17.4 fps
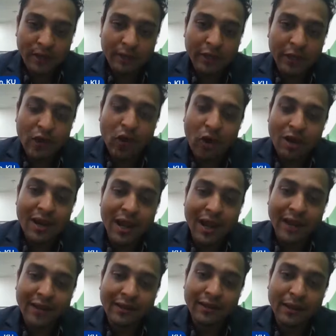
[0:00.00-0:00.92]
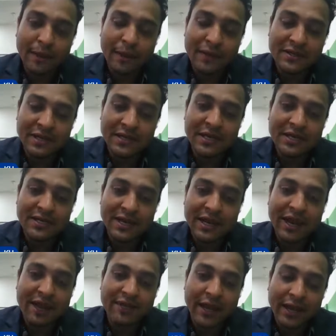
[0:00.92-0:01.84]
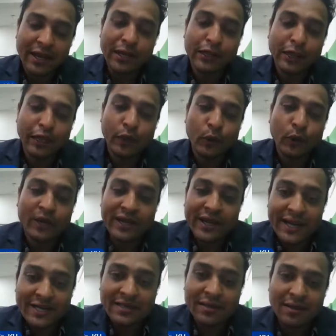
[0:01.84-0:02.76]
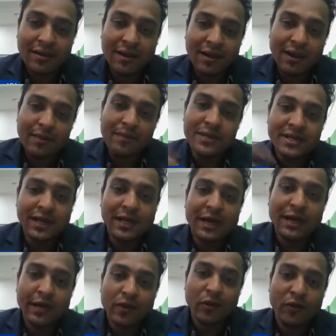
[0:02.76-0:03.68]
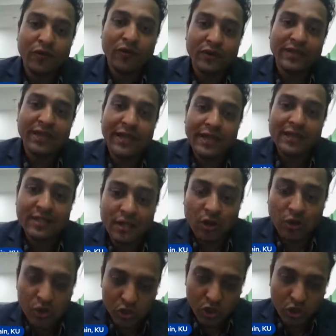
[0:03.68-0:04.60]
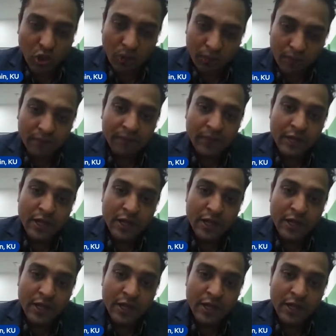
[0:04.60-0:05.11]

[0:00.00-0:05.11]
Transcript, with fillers: something online, the person doesn't have anything to test immediately, you know, with the next door shop.